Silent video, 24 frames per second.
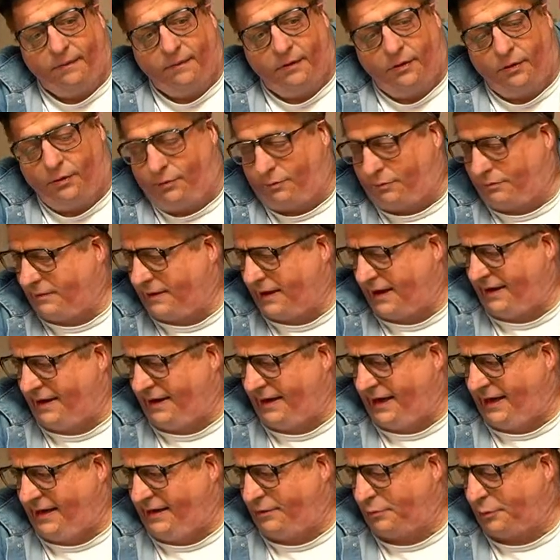who kind
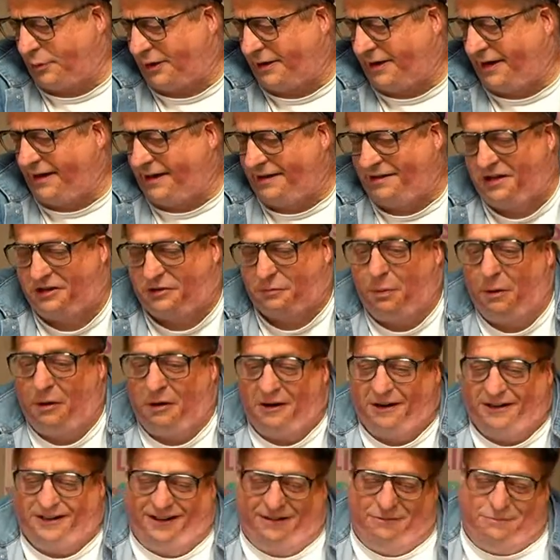of hated working on this
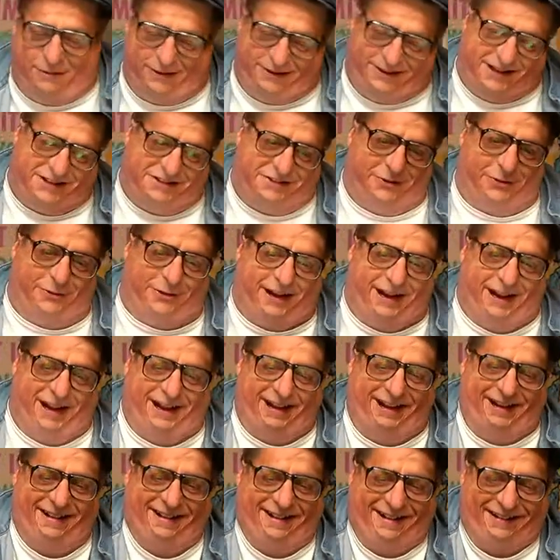book, but that's
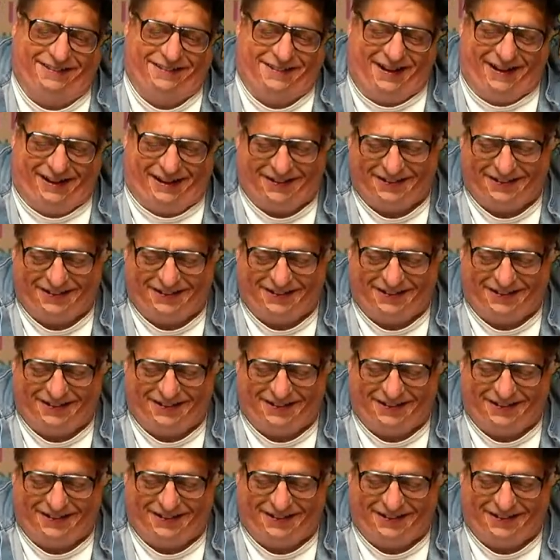okay. I'll take